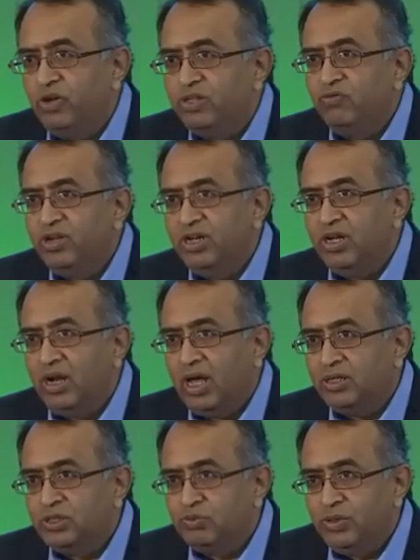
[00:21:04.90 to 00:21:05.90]
with
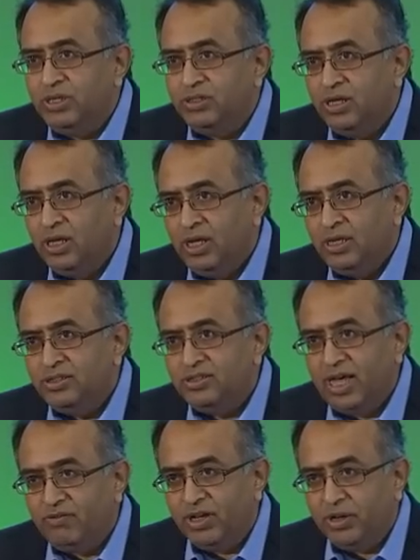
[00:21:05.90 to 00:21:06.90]
vRealize Suite
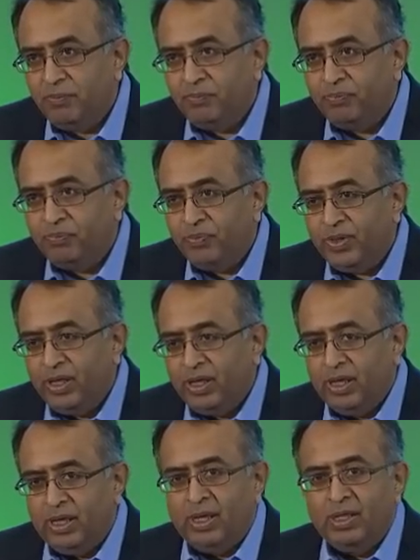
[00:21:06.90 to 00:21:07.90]
7.
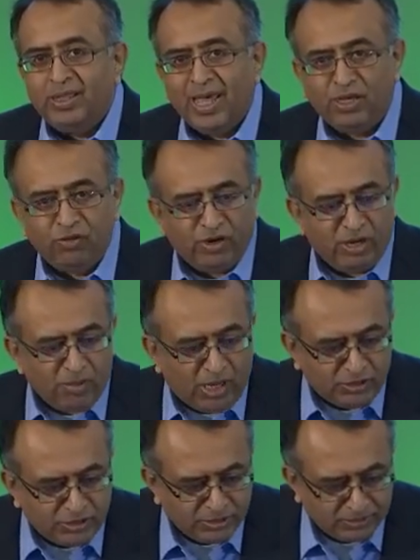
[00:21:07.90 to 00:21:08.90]
Thank you very
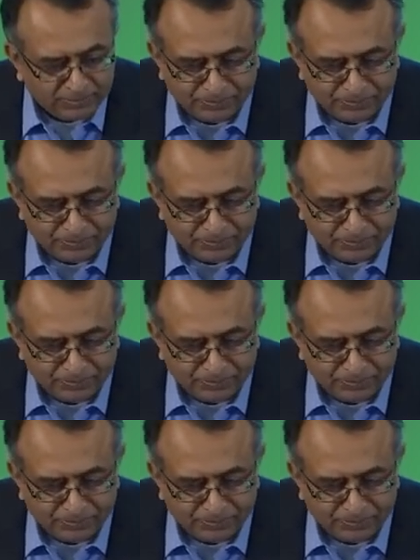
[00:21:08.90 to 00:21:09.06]
much.